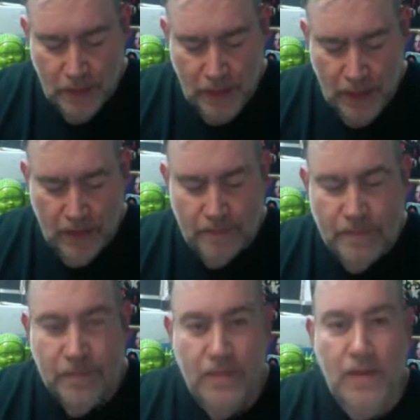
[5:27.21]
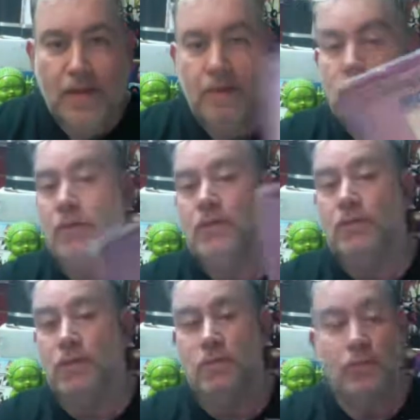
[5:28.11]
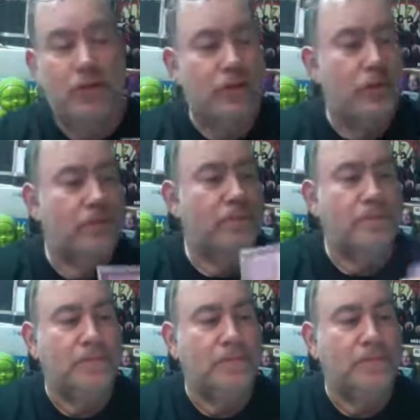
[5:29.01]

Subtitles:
Yeah. Put this on the printer.